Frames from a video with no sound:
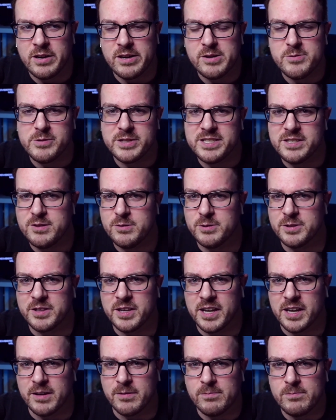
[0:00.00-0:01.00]
I would deal with
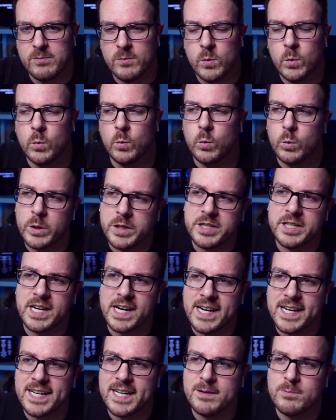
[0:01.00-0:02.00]
that. Would
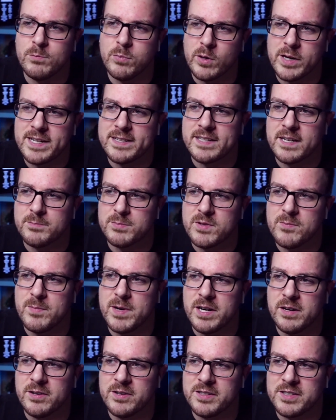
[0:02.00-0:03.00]
I break up the
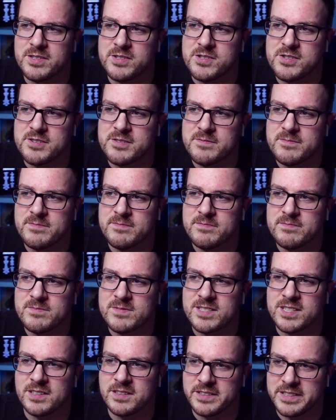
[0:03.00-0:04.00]
marriage
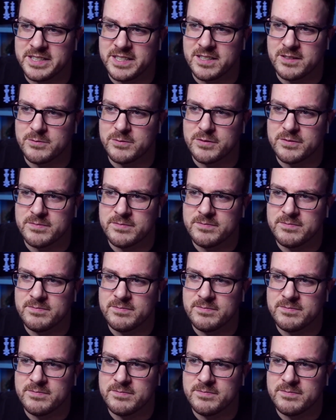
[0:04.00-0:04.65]
to leave